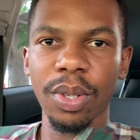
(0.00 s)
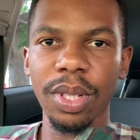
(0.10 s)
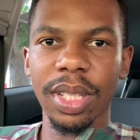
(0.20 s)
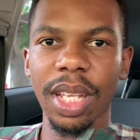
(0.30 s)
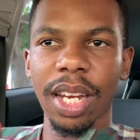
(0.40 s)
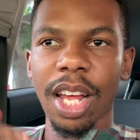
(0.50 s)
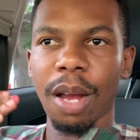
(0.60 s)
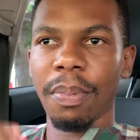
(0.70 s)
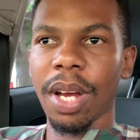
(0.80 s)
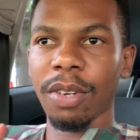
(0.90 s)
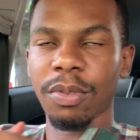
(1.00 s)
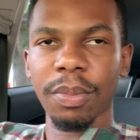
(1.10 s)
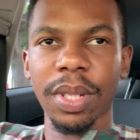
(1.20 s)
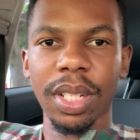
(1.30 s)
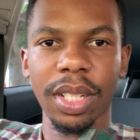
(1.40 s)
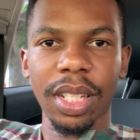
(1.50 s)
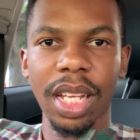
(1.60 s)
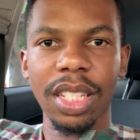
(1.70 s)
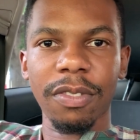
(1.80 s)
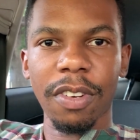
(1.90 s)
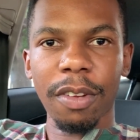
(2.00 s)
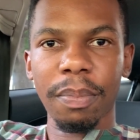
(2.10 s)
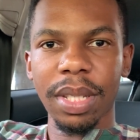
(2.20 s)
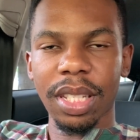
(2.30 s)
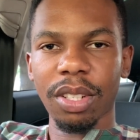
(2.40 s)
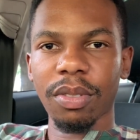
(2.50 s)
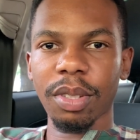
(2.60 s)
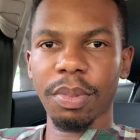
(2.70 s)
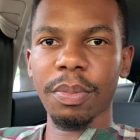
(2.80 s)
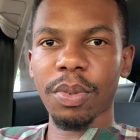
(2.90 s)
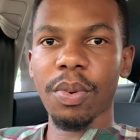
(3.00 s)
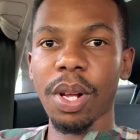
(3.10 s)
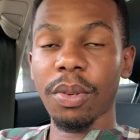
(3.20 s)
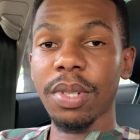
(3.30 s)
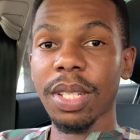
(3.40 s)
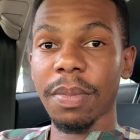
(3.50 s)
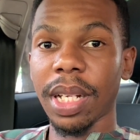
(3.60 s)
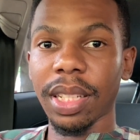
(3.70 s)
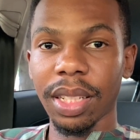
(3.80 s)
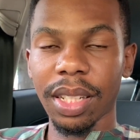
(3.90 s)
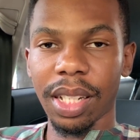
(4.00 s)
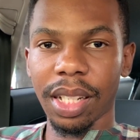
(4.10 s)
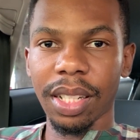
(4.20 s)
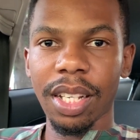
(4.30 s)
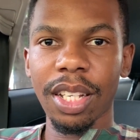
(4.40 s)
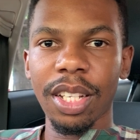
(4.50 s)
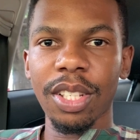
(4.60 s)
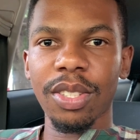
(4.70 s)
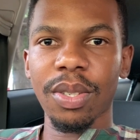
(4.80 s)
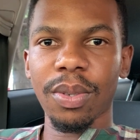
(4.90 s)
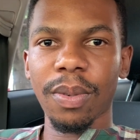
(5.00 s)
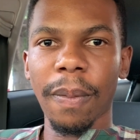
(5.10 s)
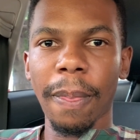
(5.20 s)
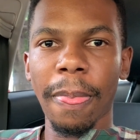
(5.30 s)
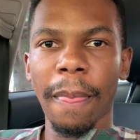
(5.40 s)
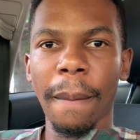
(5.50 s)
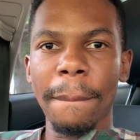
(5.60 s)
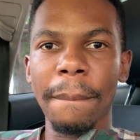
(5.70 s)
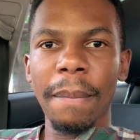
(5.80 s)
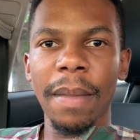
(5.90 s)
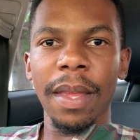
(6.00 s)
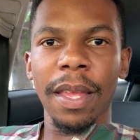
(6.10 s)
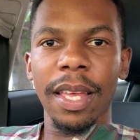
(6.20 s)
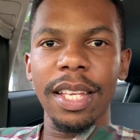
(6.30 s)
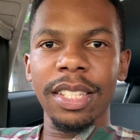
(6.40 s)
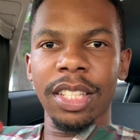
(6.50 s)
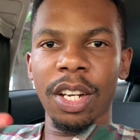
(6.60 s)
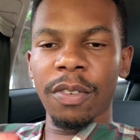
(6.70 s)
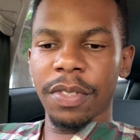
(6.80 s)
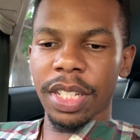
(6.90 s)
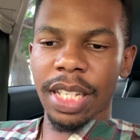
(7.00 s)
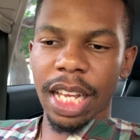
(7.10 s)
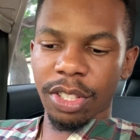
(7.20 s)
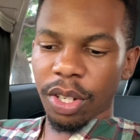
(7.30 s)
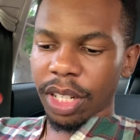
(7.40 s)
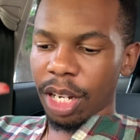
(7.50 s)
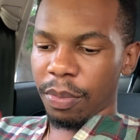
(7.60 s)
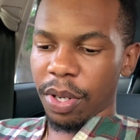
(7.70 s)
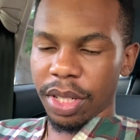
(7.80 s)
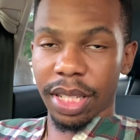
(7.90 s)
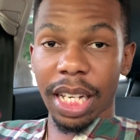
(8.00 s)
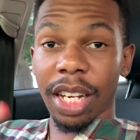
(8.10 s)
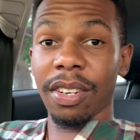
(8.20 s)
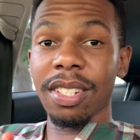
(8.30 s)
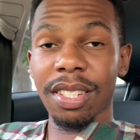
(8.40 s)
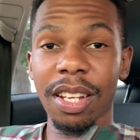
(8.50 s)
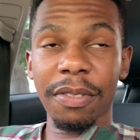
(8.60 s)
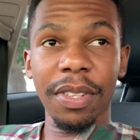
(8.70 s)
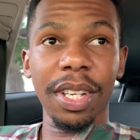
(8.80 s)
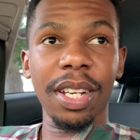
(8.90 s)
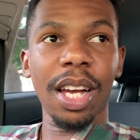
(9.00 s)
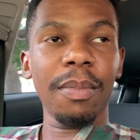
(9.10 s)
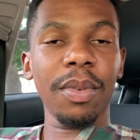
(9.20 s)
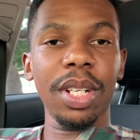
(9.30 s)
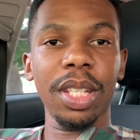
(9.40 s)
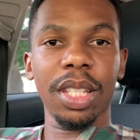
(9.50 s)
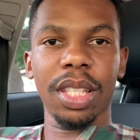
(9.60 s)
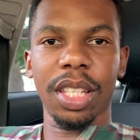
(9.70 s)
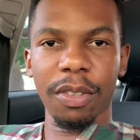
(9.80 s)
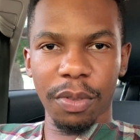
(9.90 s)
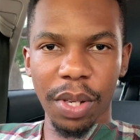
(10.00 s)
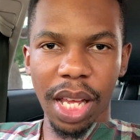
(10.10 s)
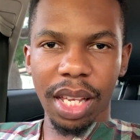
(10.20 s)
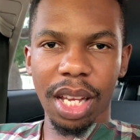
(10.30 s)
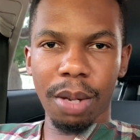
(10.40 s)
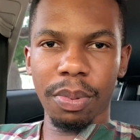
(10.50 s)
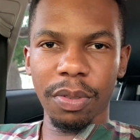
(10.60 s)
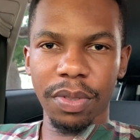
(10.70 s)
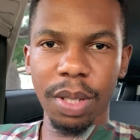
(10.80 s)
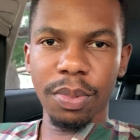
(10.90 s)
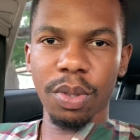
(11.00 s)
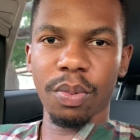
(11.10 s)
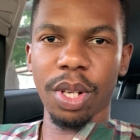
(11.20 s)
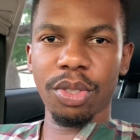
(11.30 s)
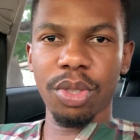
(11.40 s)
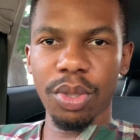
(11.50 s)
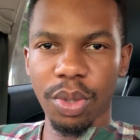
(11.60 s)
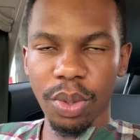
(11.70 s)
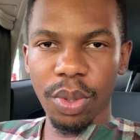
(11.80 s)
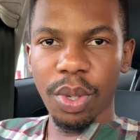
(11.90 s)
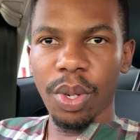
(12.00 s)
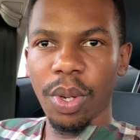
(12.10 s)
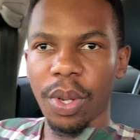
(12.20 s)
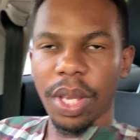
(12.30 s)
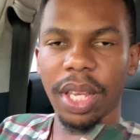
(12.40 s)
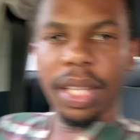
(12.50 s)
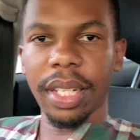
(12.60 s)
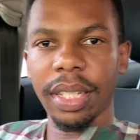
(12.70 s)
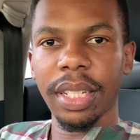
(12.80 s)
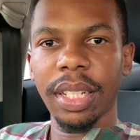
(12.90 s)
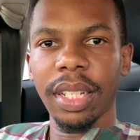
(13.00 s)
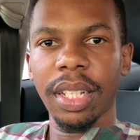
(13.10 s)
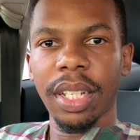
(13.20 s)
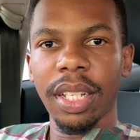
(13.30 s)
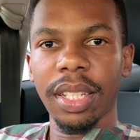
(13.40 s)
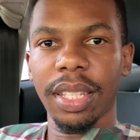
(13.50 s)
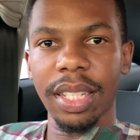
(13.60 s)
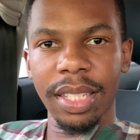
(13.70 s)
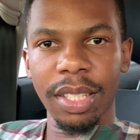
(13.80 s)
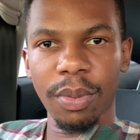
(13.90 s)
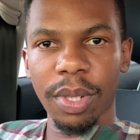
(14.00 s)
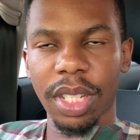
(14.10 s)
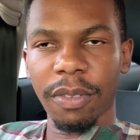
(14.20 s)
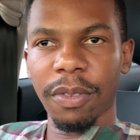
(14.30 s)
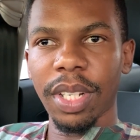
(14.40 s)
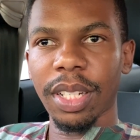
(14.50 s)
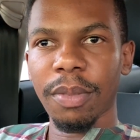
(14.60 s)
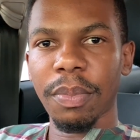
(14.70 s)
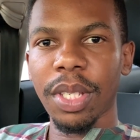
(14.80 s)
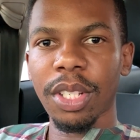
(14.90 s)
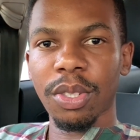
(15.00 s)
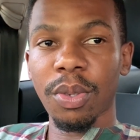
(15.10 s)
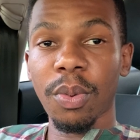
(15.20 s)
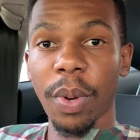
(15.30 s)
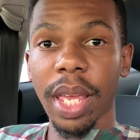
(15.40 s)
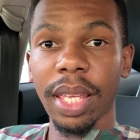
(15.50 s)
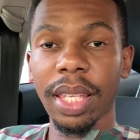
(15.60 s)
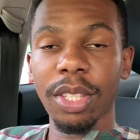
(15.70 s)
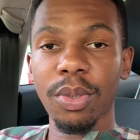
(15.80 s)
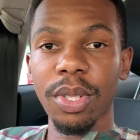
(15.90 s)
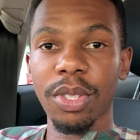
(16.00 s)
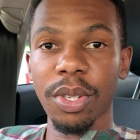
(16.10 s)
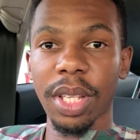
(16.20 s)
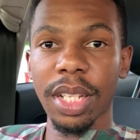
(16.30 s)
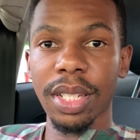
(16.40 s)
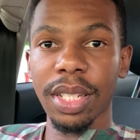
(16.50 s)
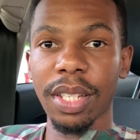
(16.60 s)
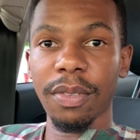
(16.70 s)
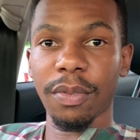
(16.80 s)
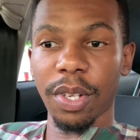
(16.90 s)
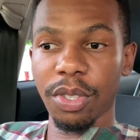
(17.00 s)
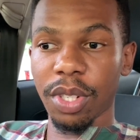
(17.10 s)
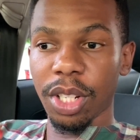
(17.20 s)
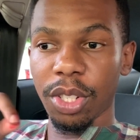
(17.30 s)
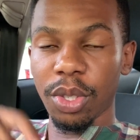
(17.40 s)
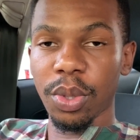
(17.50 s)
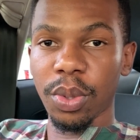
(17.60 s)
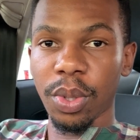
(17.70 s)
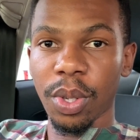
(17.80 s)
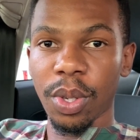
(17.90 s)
stand apart from the 95% of the people who are losing money right so instead of just like talking about general stuff here i'm gonna give you like a couple of tips on what to do and this will definitely be a sure way to ensure that eventually you